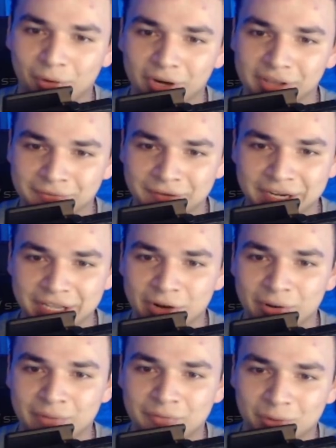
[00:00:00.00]
of the
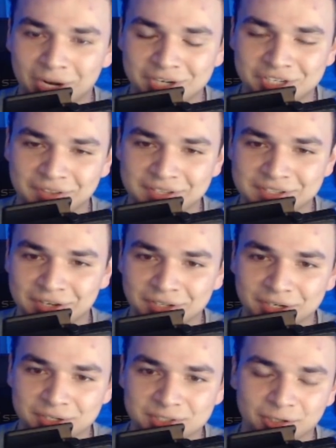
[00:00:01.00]
video if you're watching this on
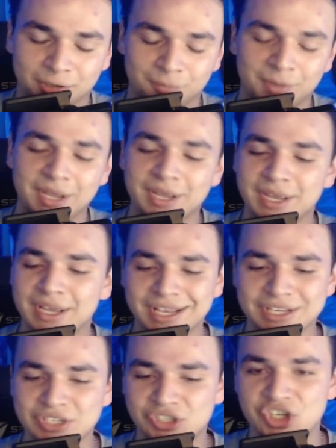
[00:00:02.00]
YouTube
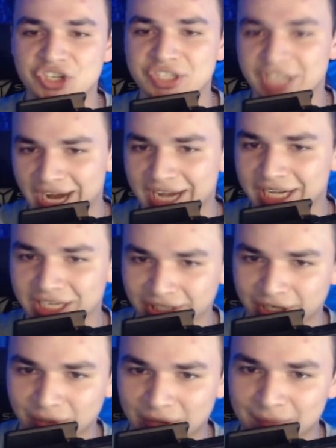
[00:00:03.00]
is just to kind of
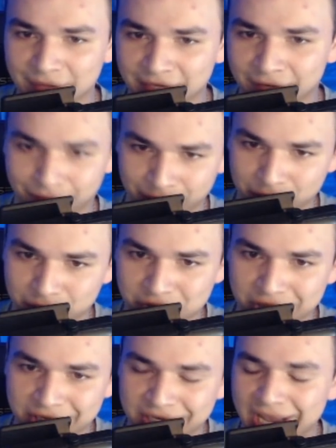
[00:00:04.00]
clear up the
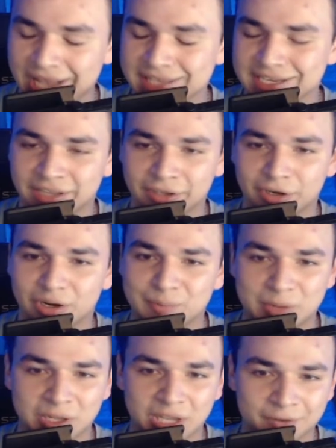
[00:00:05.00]
confusion and to clear up
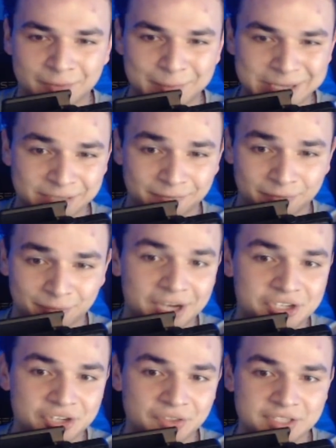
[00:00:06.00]
a lot of
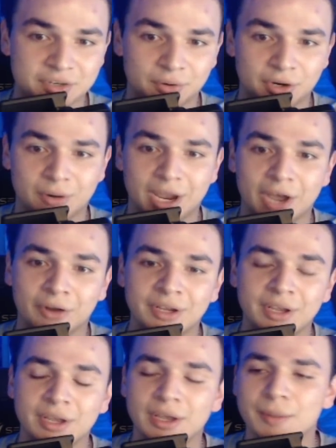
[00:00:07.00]
misinformation that's going around
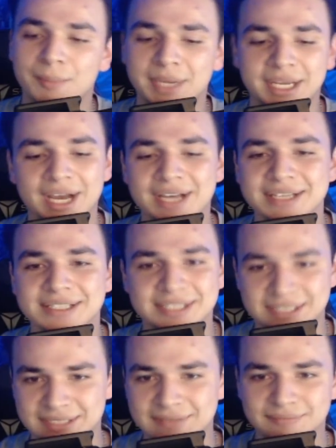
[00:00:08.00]

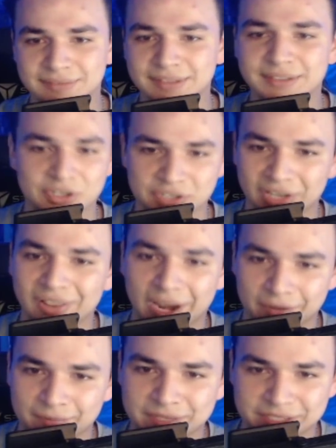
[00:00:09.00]
because there's a lot
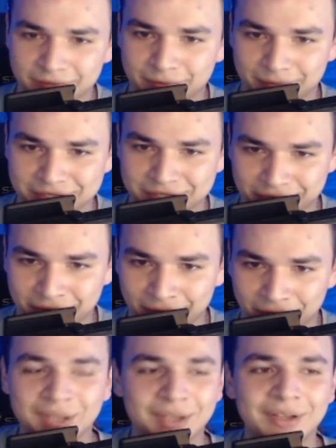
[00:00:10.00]
of misinformation going
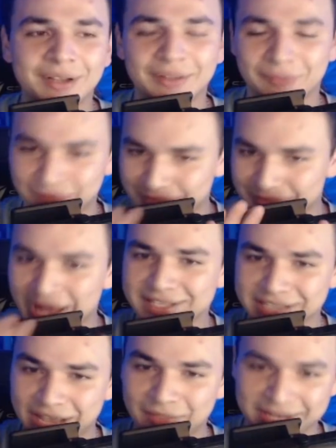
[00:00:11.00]
around. That's
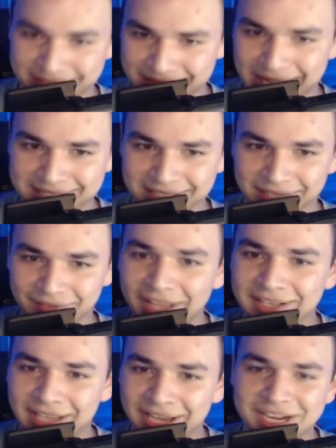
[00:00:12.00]
that that's it.
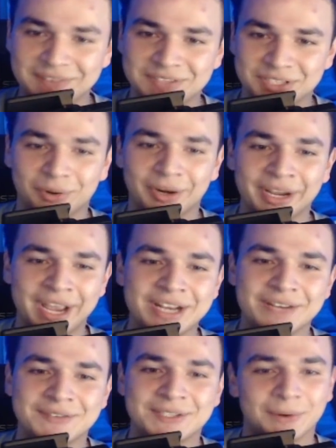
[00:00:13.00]
That end of story. End
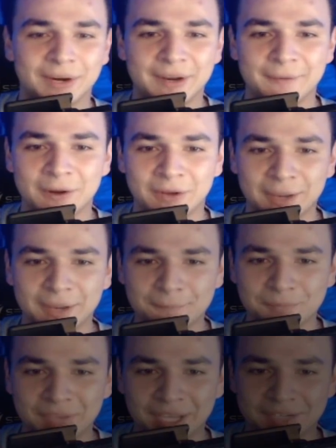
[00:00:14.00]
of story. Okay?
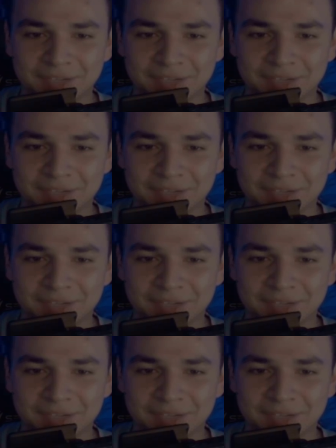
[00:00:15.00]
End of